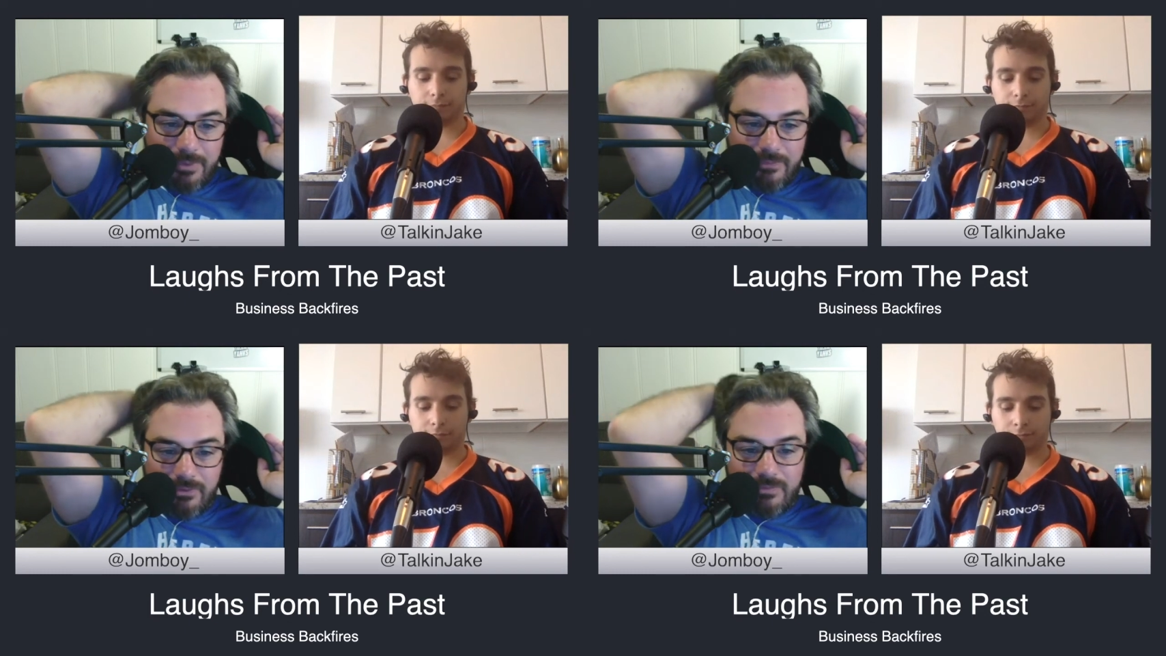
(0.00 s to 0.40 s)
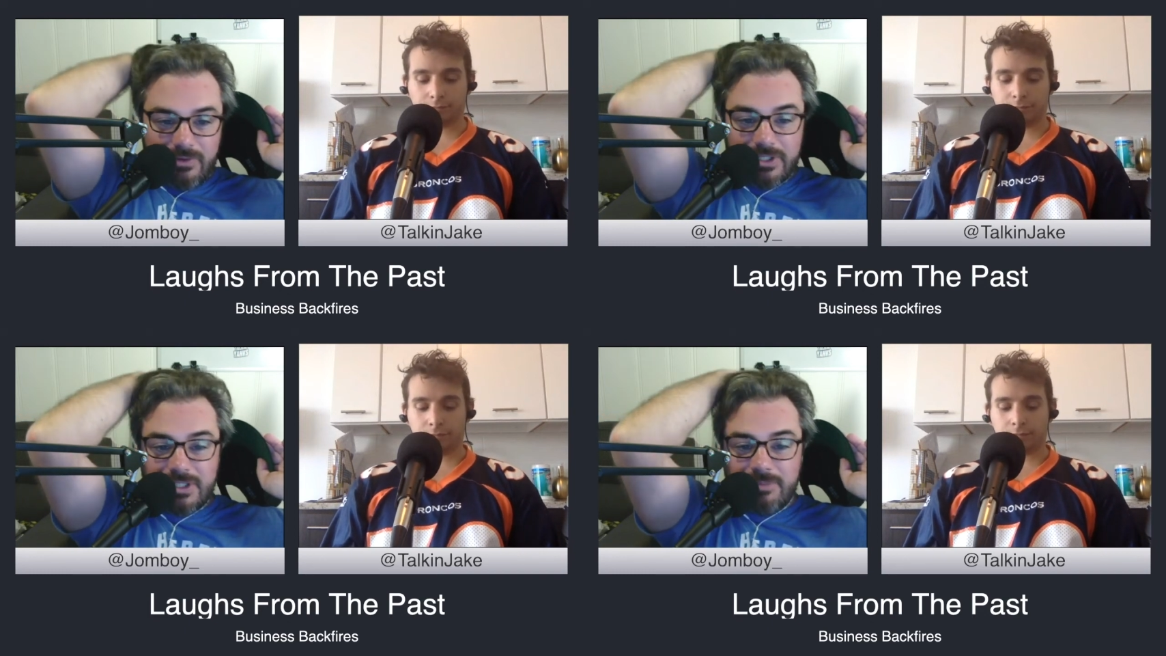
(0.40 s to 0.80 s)
Speaker 1: for a
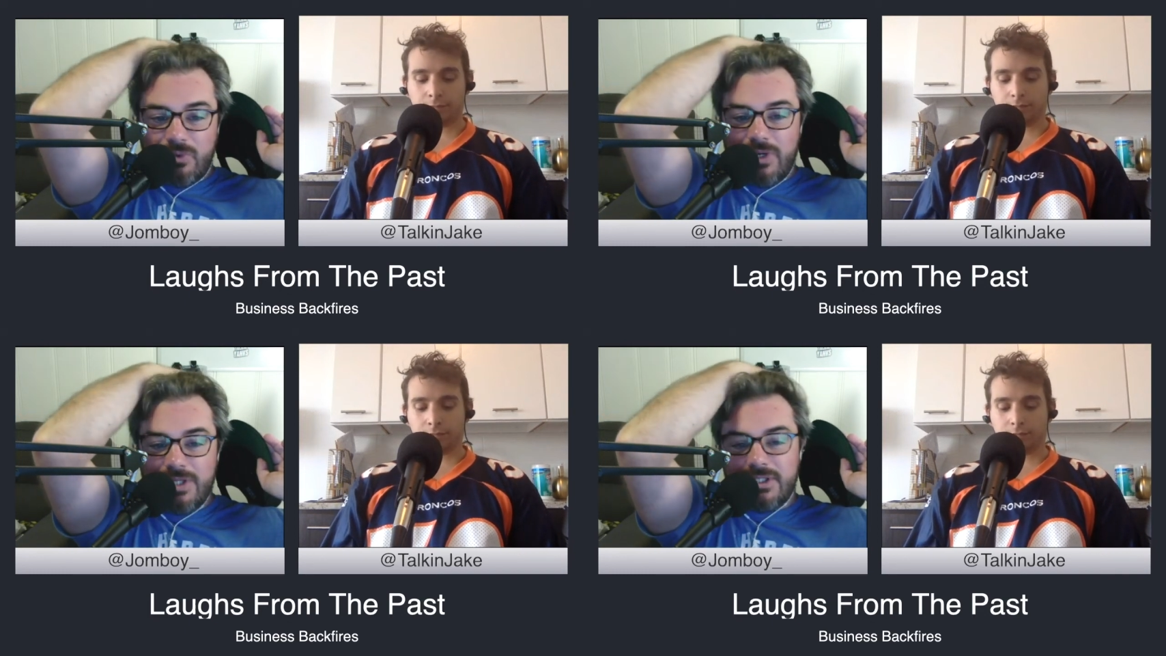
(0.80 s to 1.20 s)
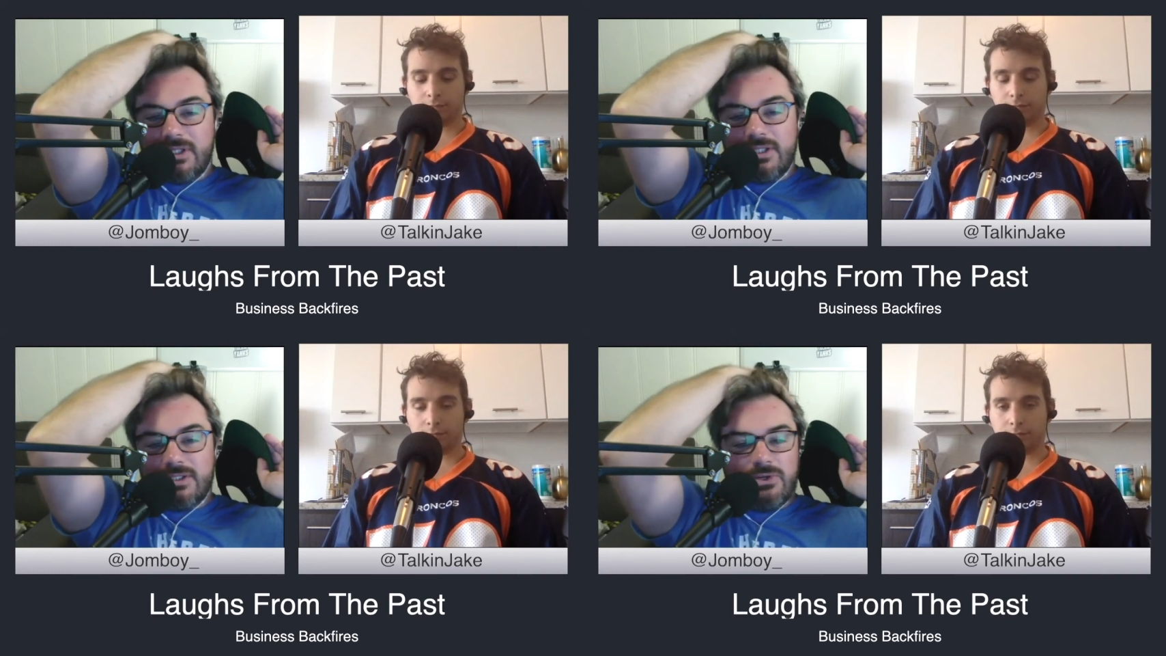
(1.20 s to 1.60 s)
very simple reason.
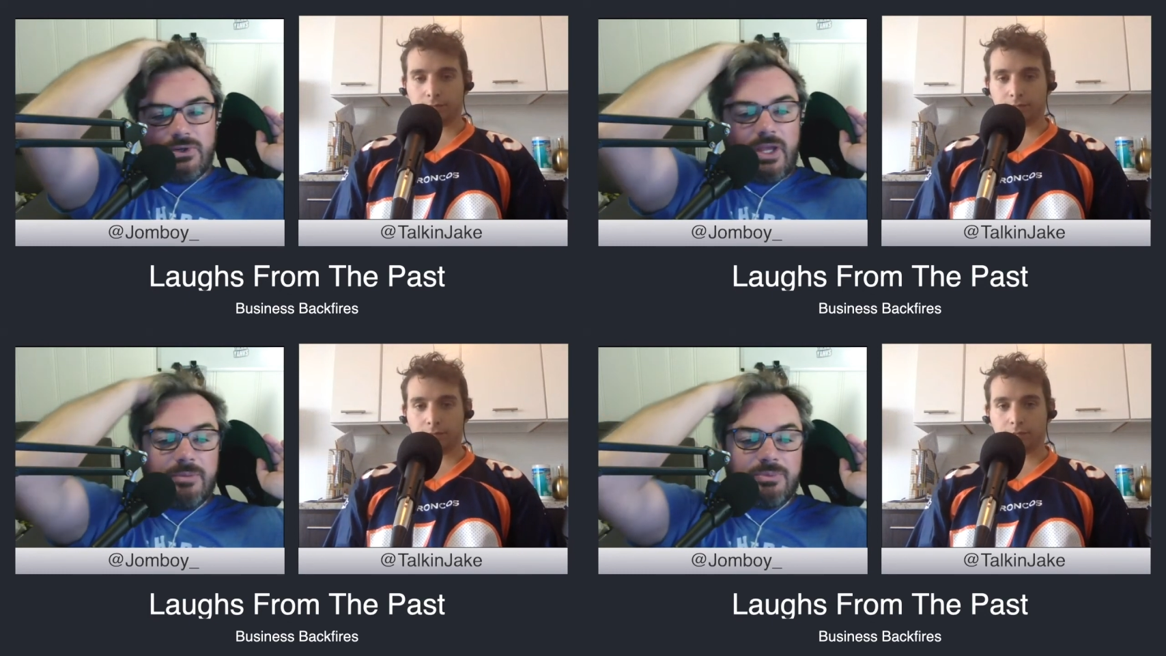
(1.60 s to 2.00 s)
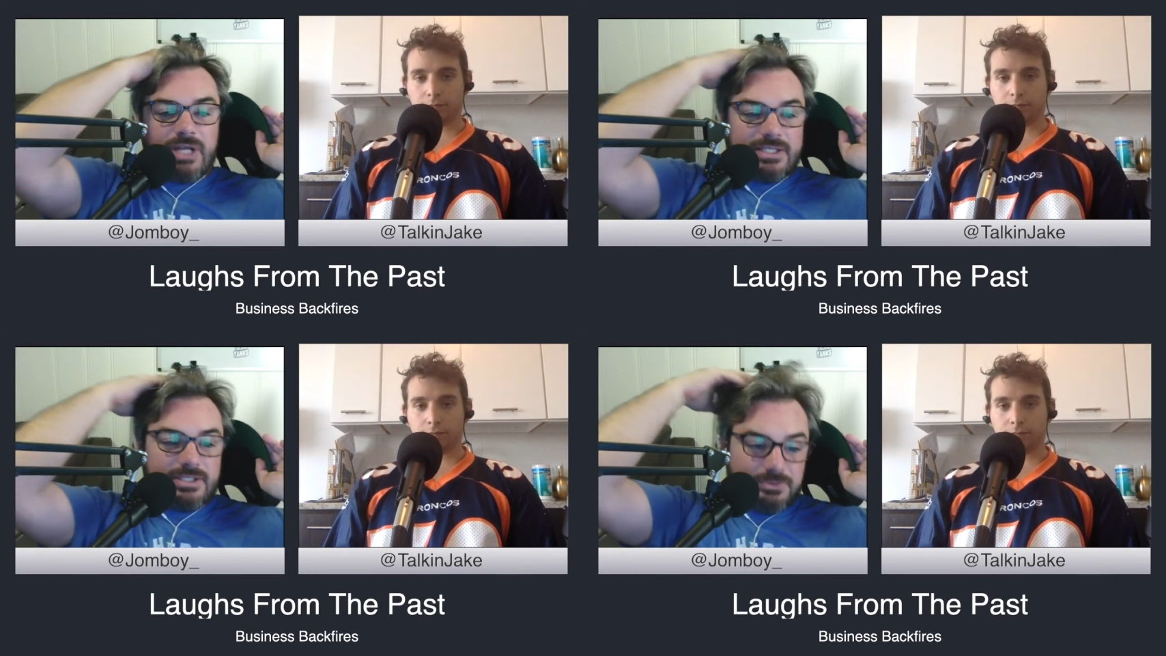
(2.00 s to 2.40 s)
Its underlying
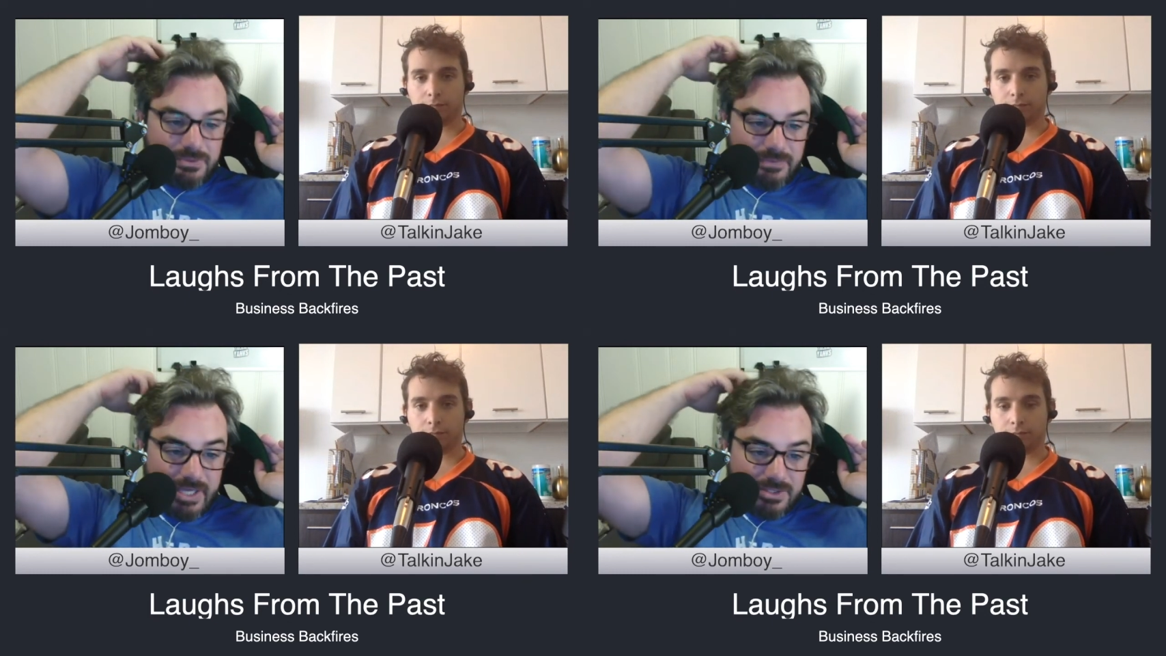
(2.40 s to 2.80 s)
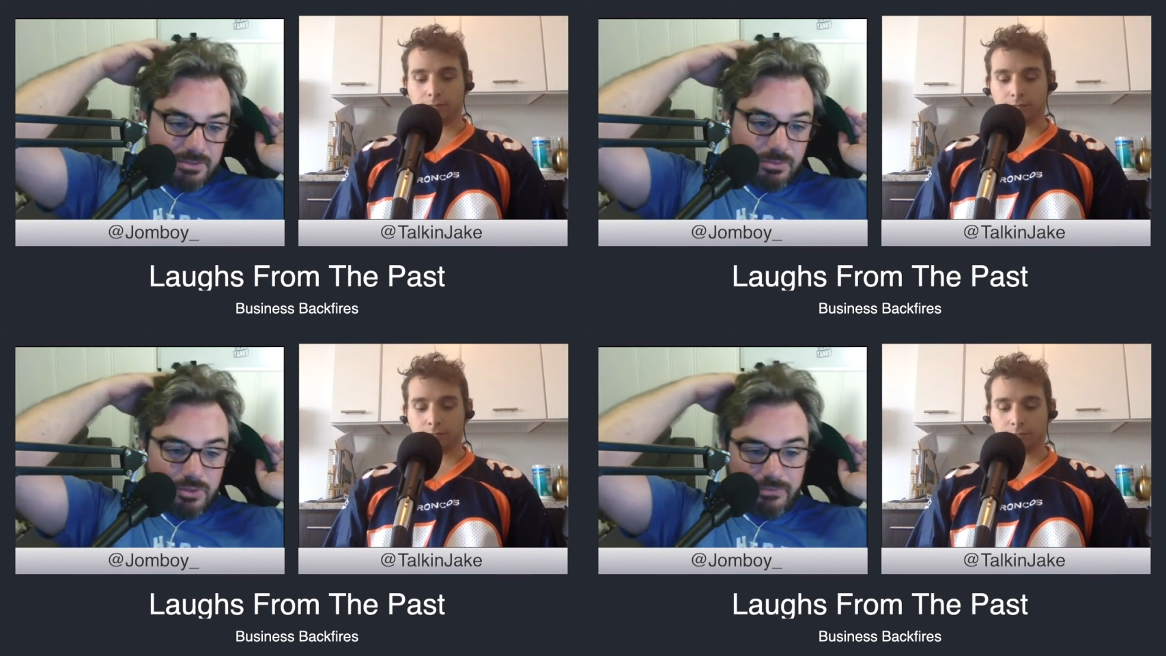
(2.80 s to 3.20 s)
process was
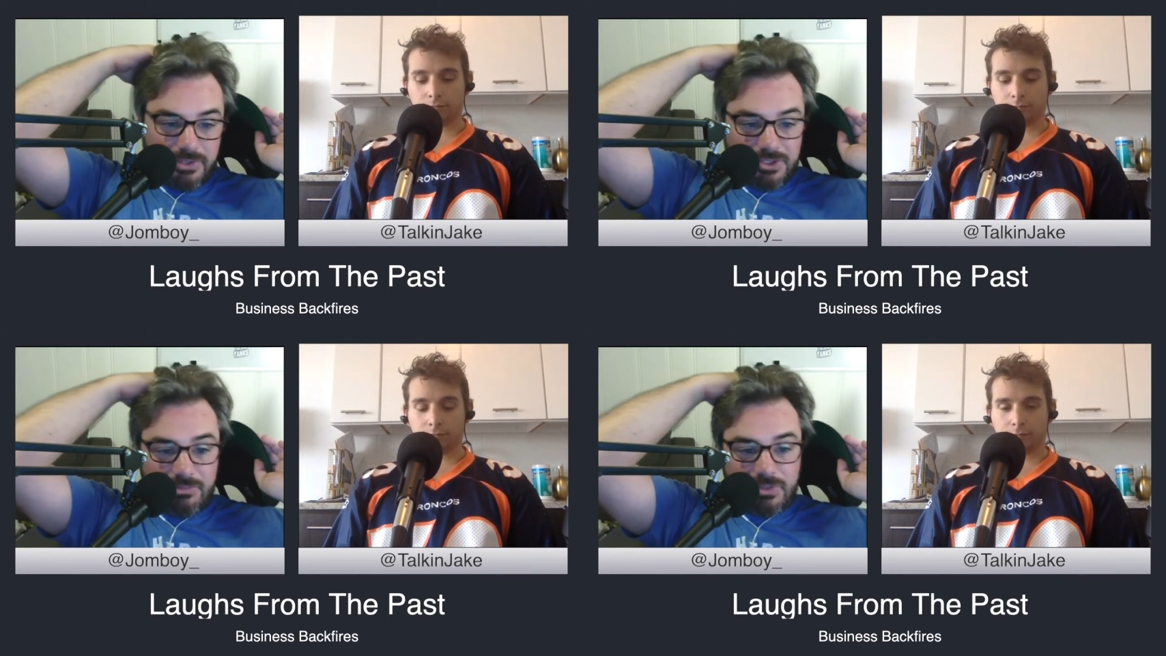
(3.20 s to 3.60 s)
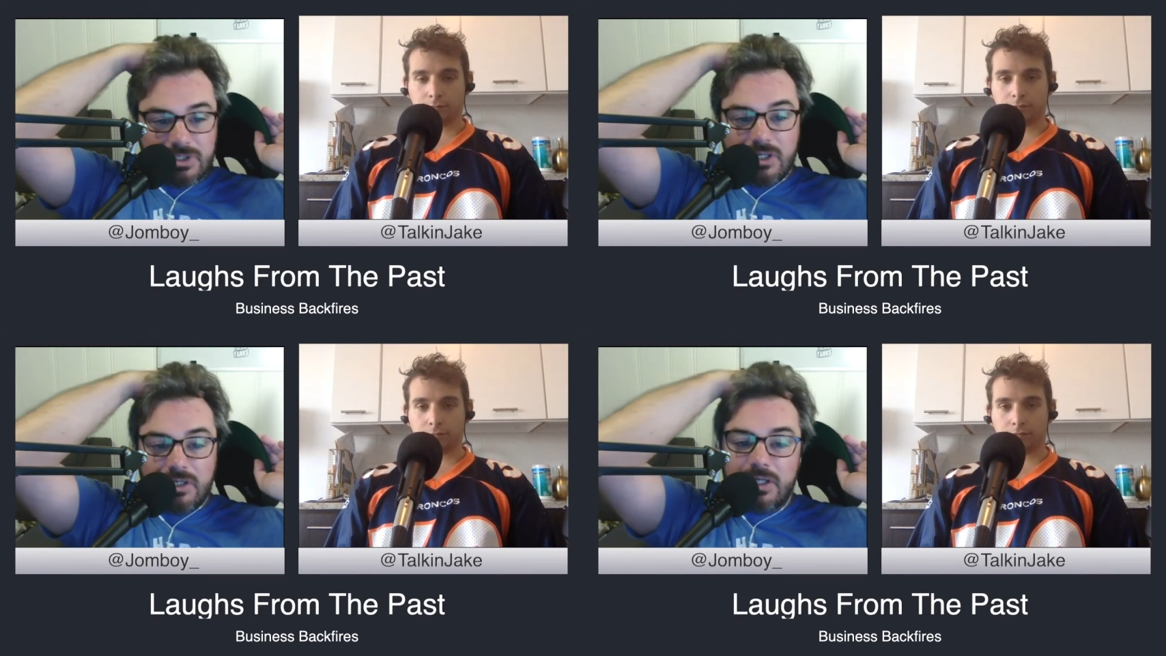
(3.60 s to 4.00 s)
faster, more efficient, more
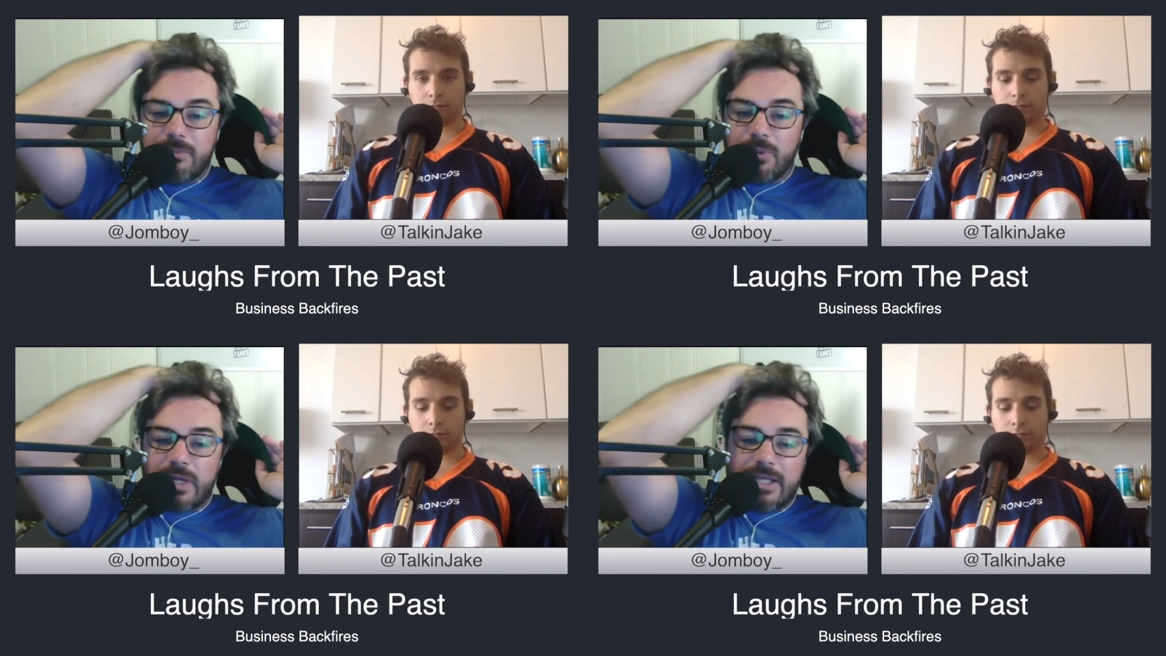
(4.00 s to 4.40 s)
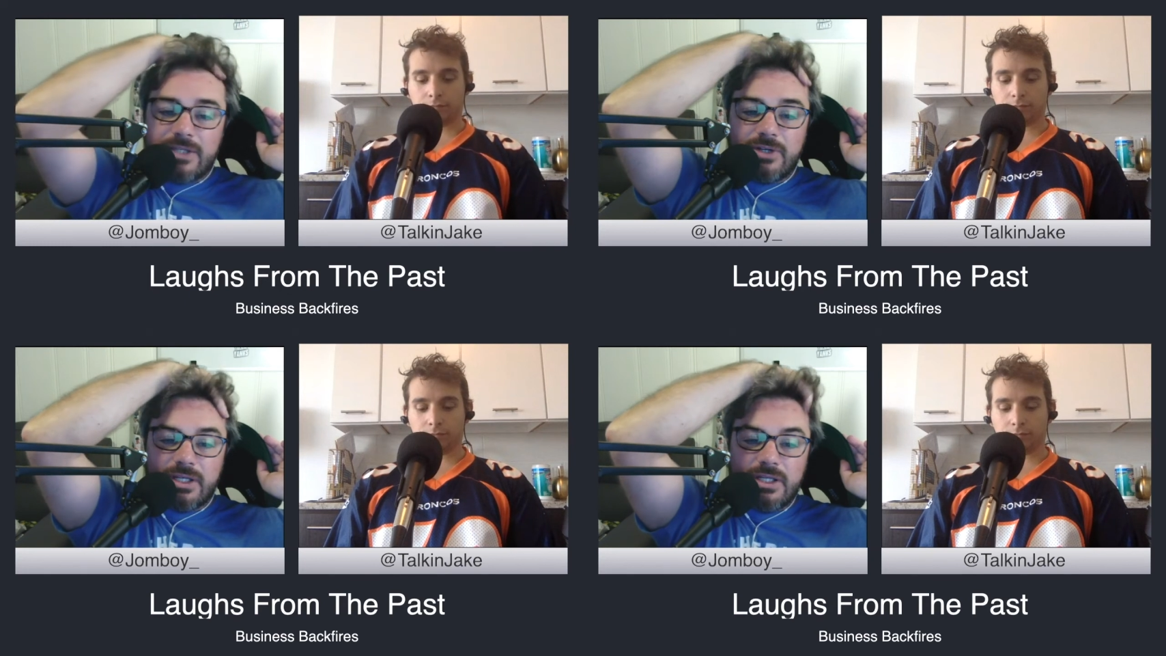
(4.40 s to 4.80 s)
targeted, and more
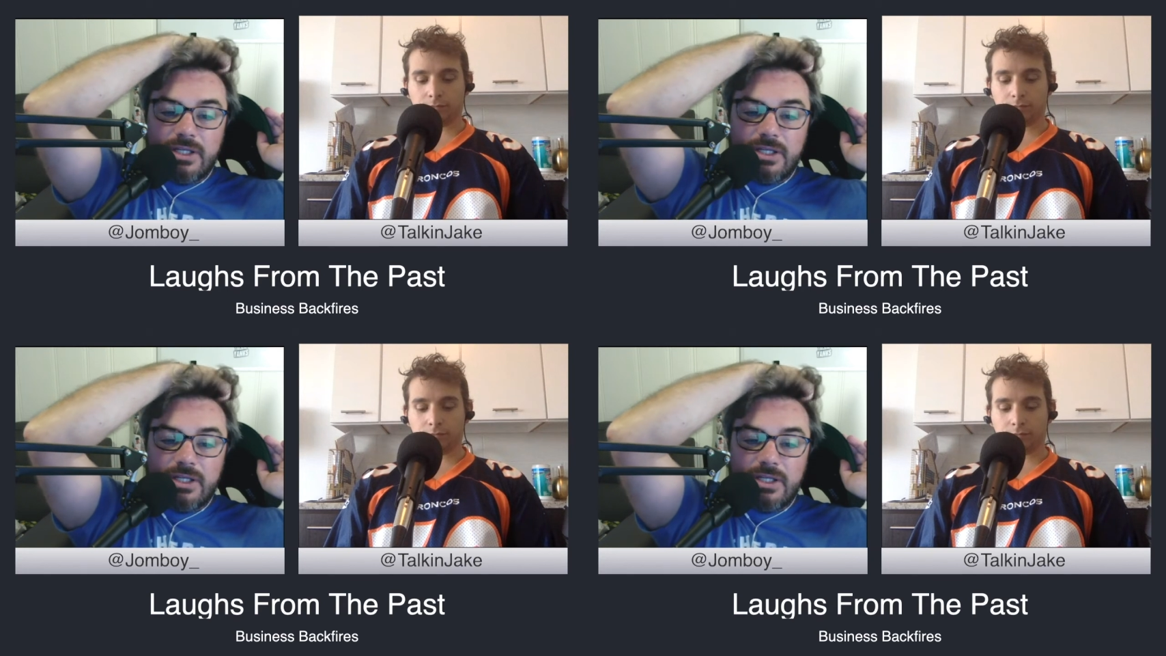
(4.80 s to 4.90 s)
accurate.